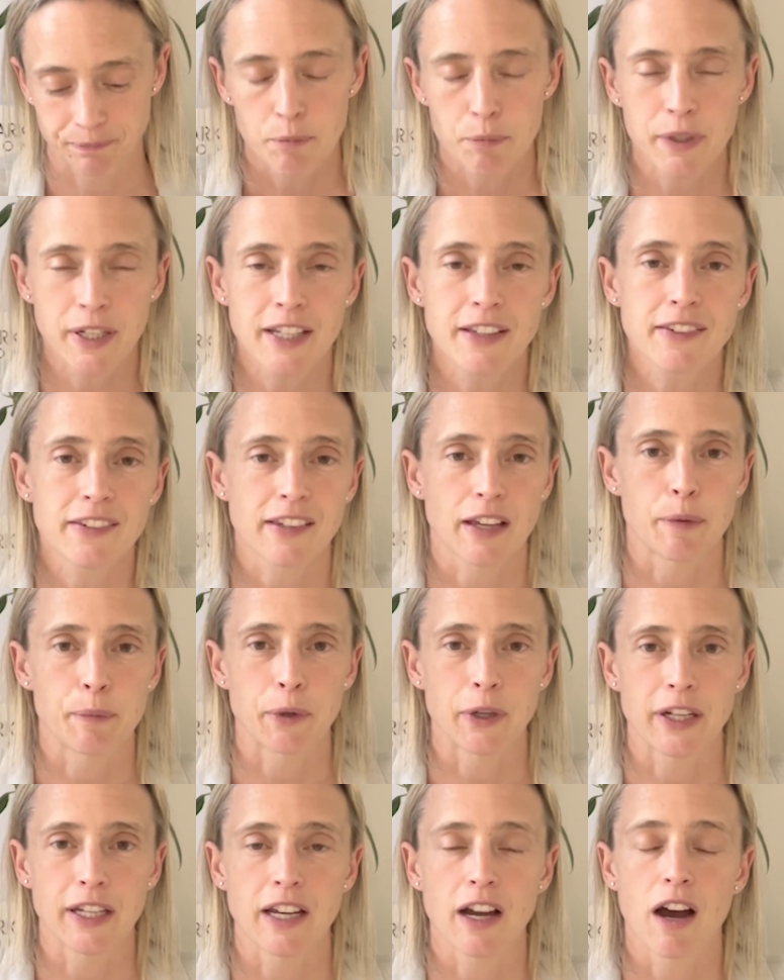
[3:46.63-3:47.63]
But in
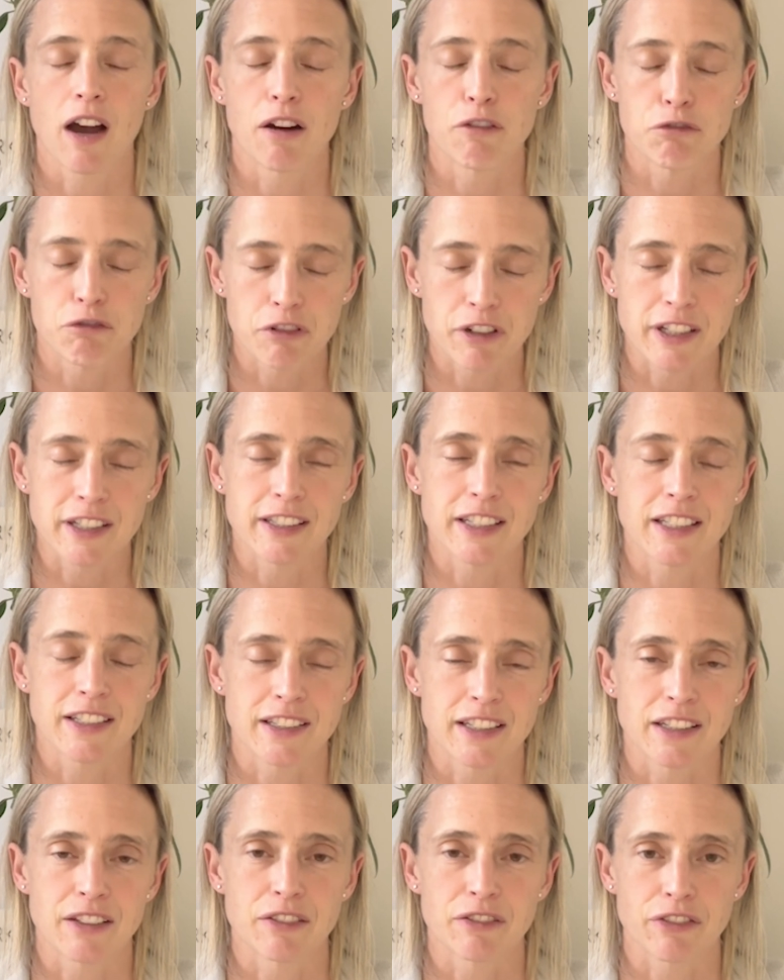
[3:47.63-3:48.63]
summary, I really
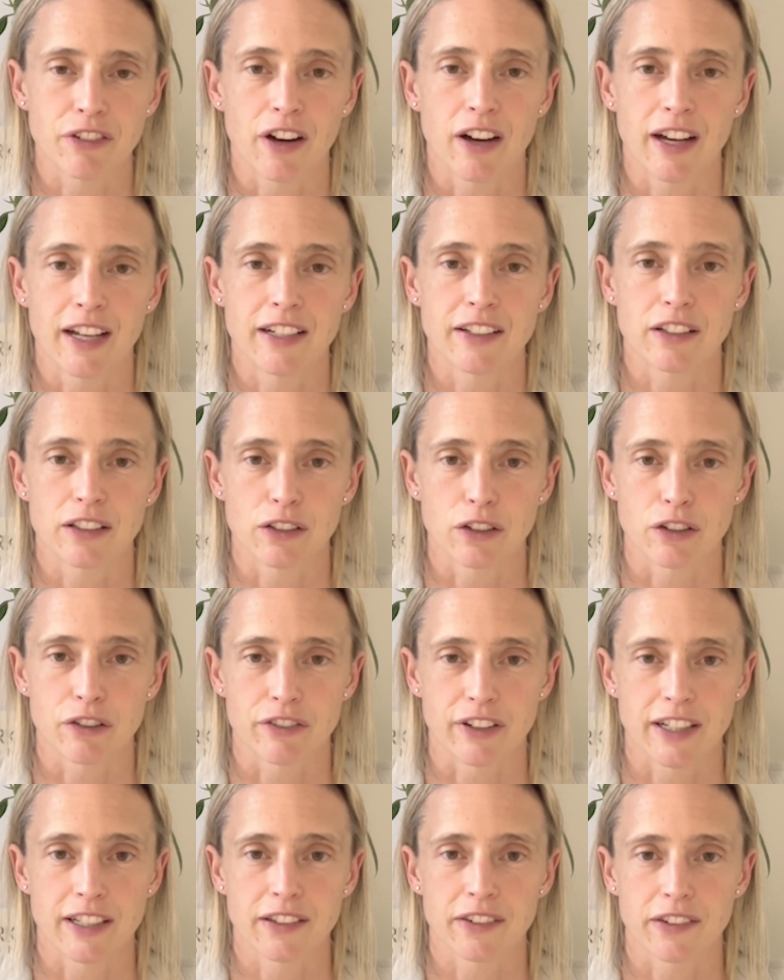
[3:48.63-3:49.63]
didn't find a lot
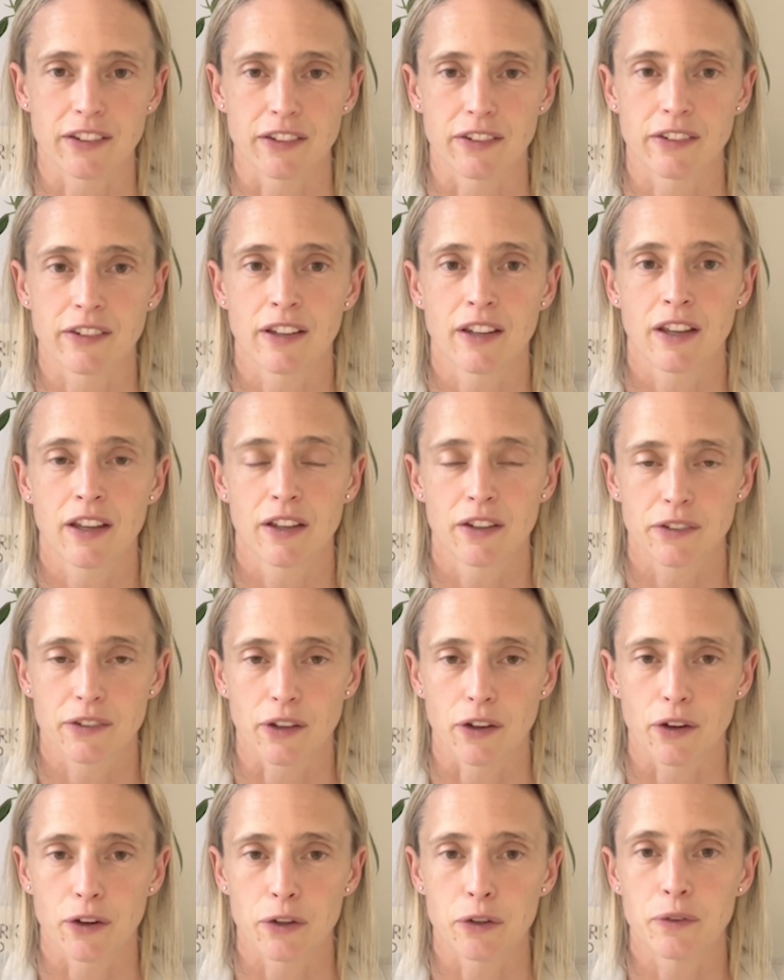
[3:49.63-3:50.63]
of answers.
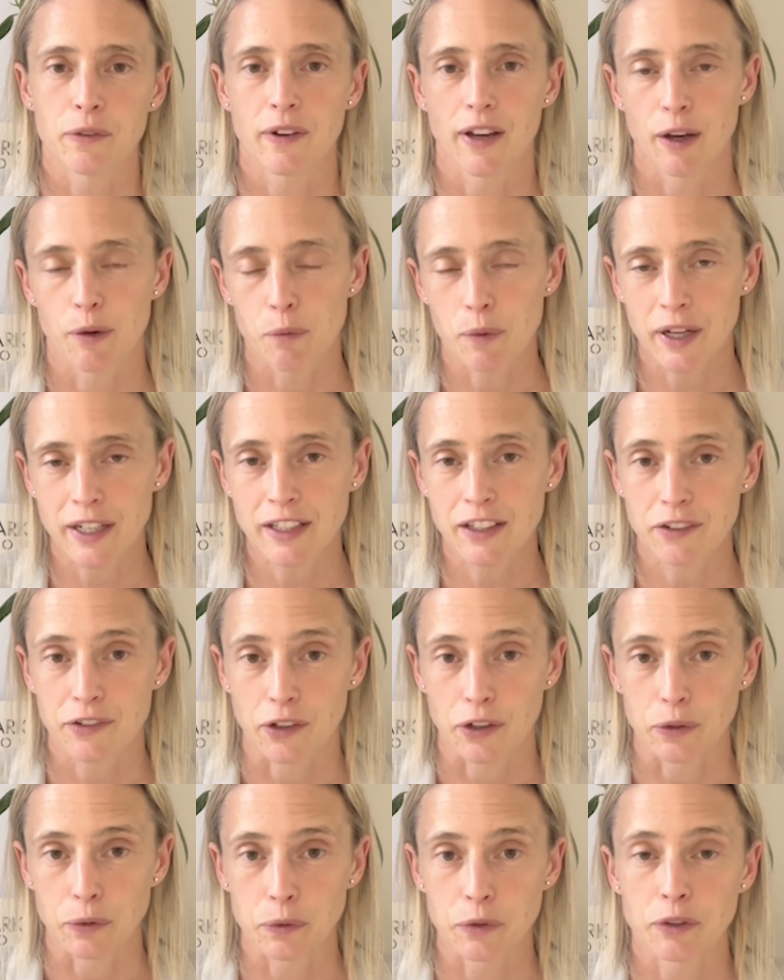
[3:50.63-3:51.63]
So at 1 year
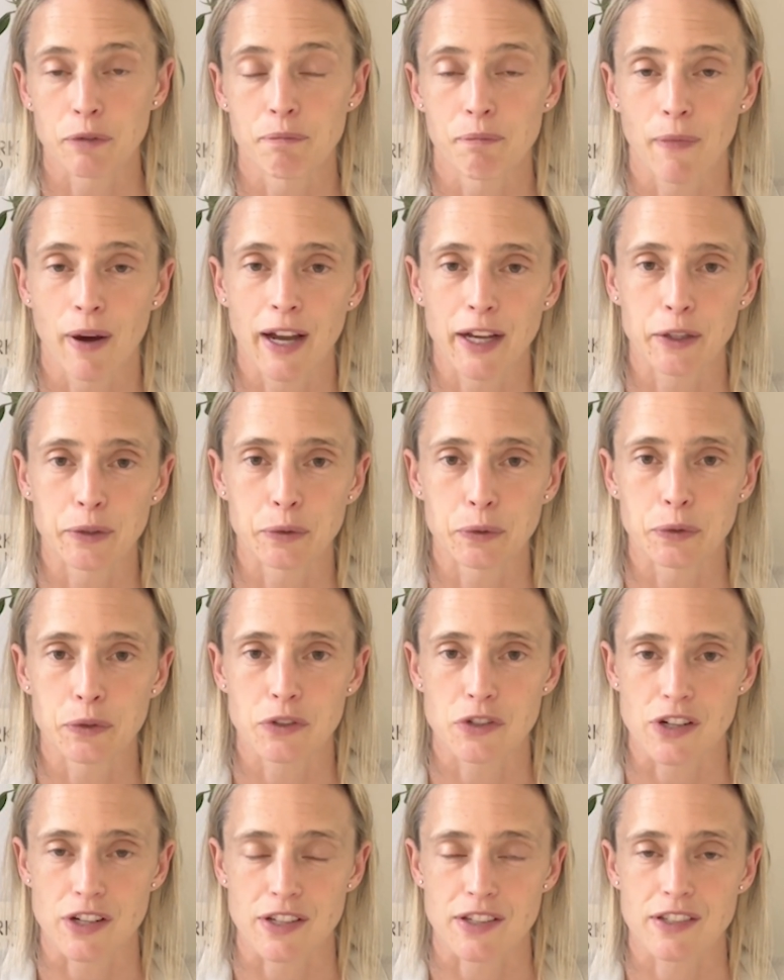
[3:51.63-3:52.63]
old, Michael
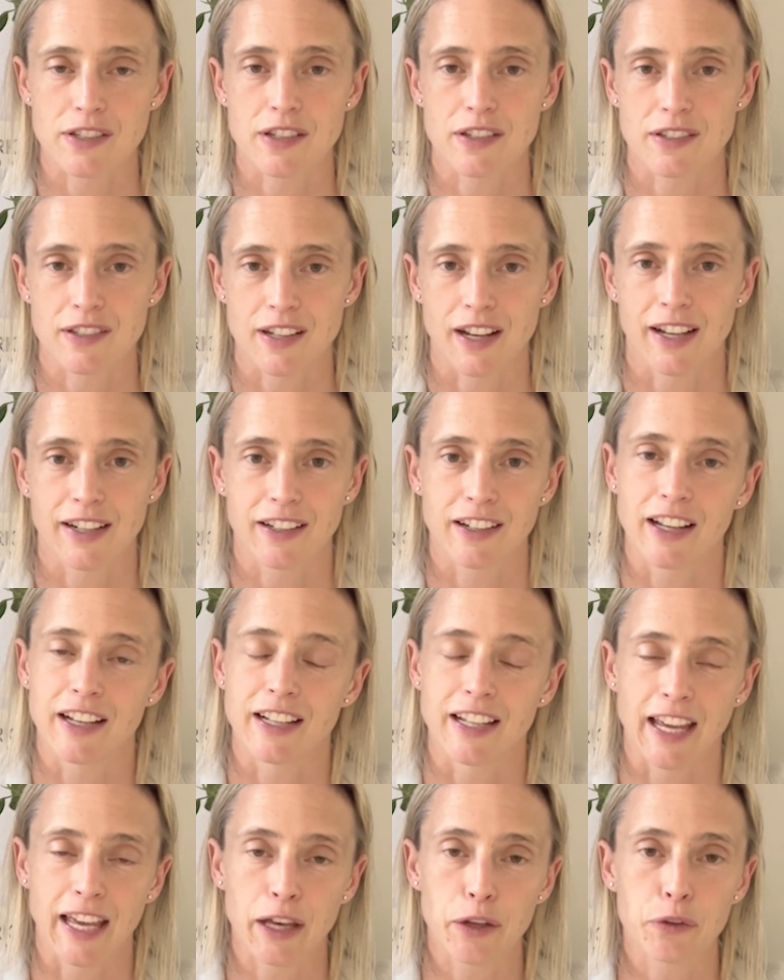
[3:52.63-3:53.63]
just started
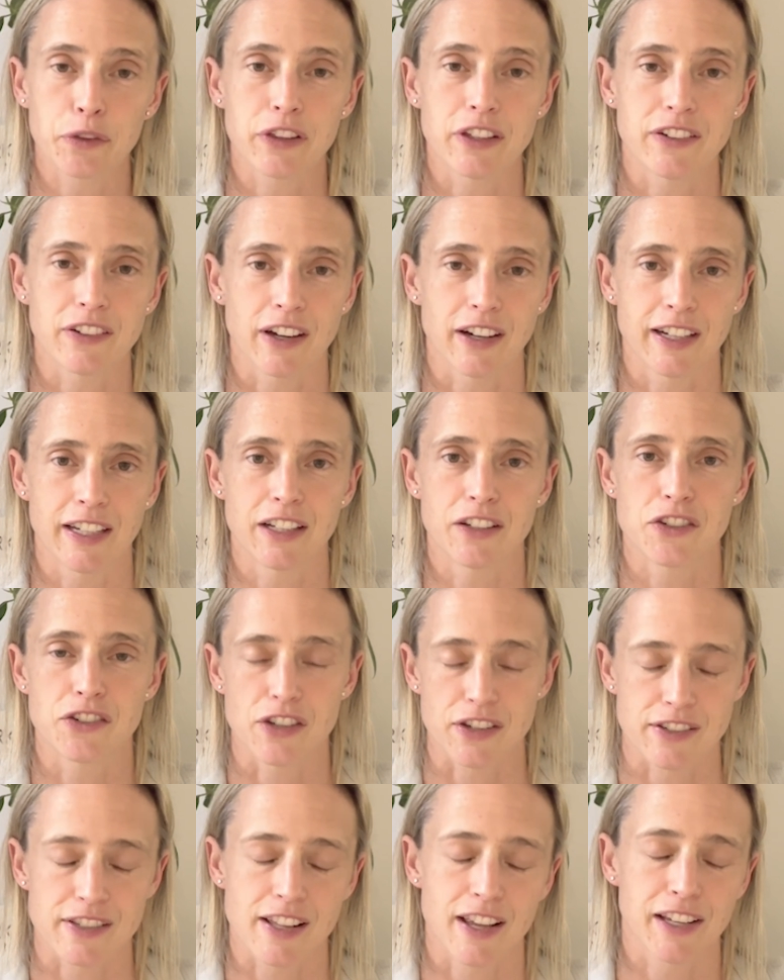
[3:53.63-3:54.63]
eating a healthy diet,
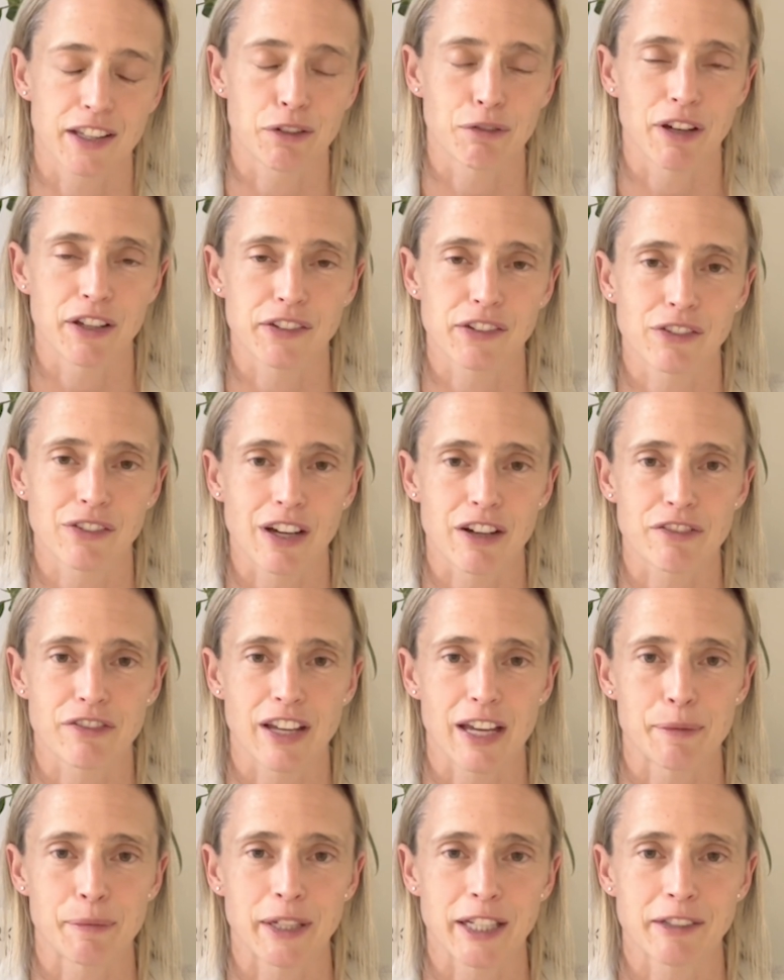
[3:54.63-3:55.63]
just like the rest of our
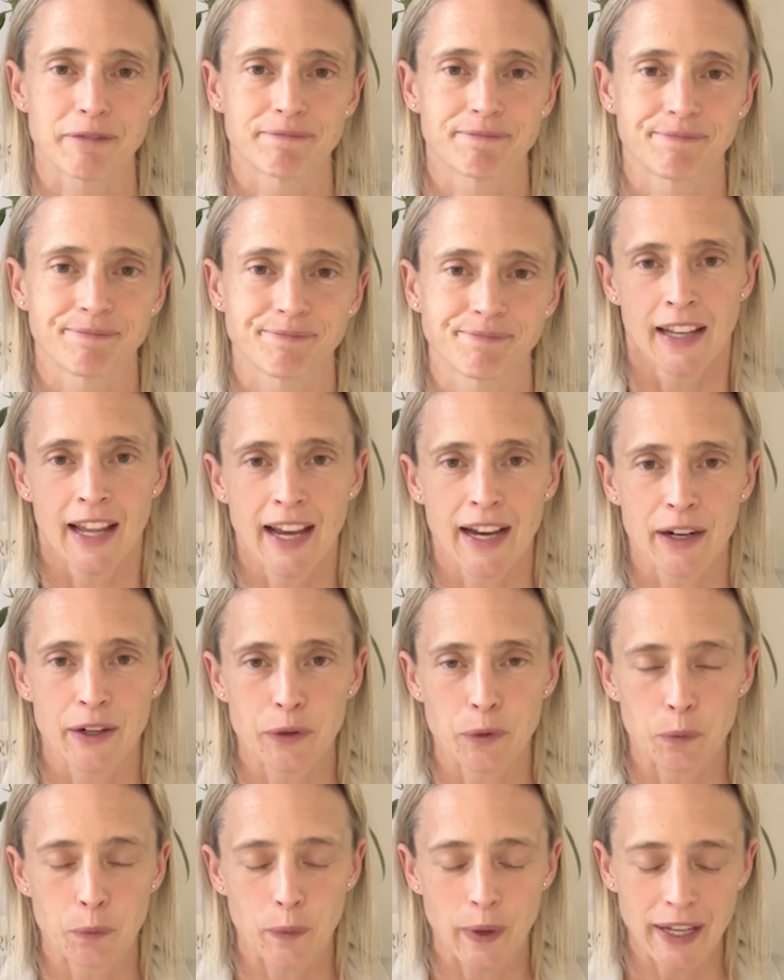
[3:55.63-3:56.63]
family.
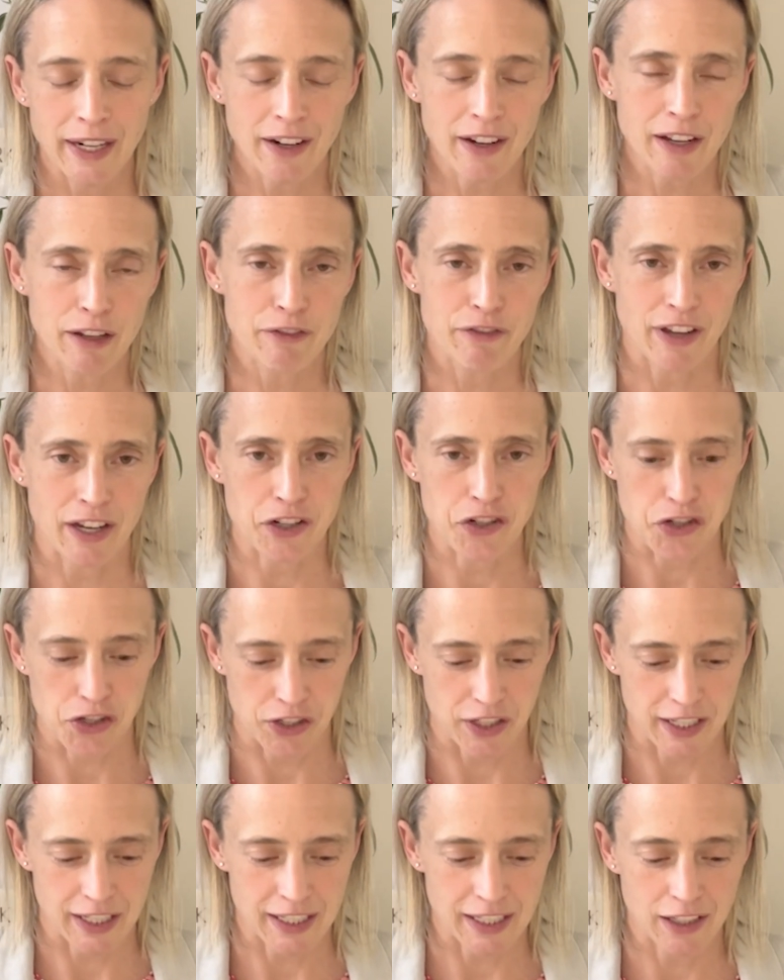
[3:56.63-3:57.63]
Now, when I
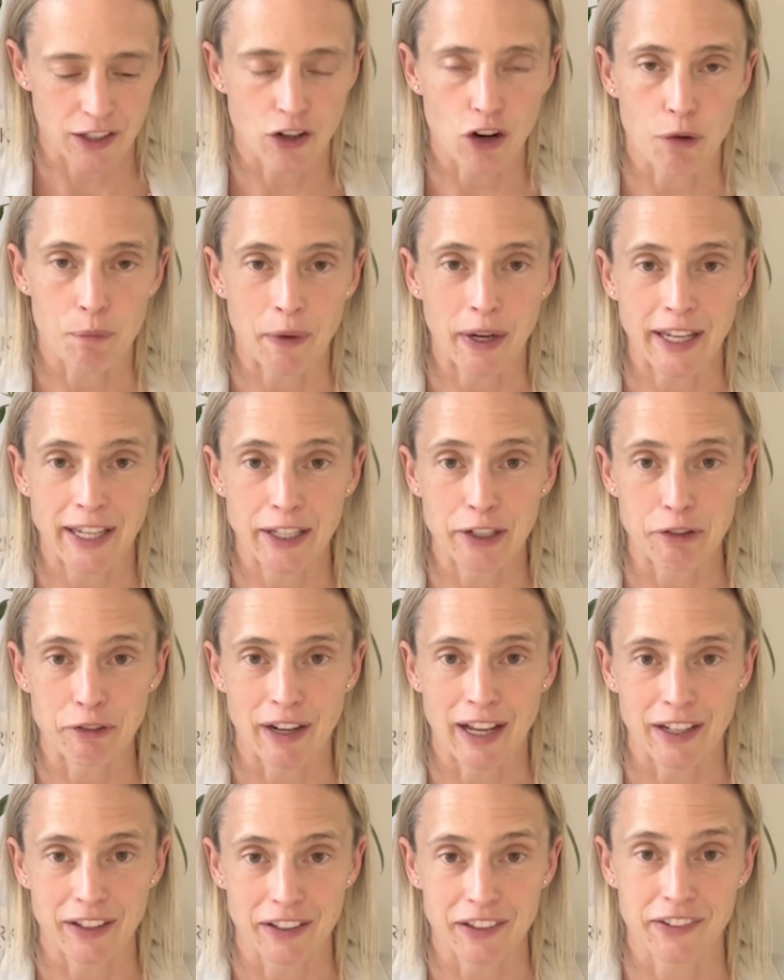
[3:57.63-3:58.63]
eventually got my head
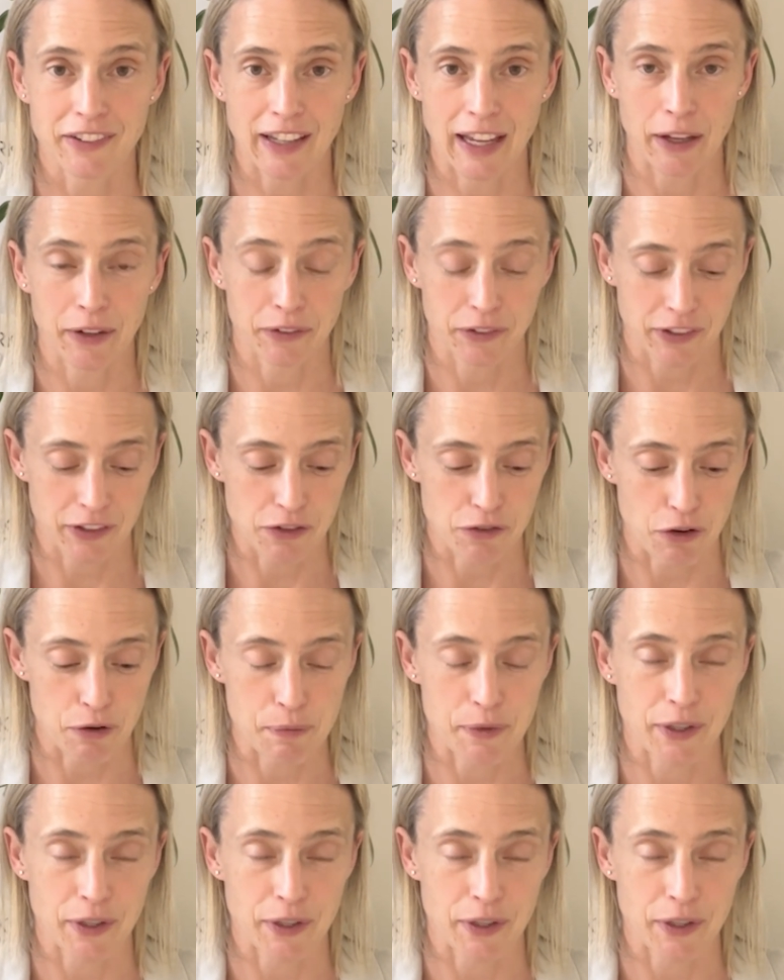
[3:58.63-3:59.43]
around his Down syndrome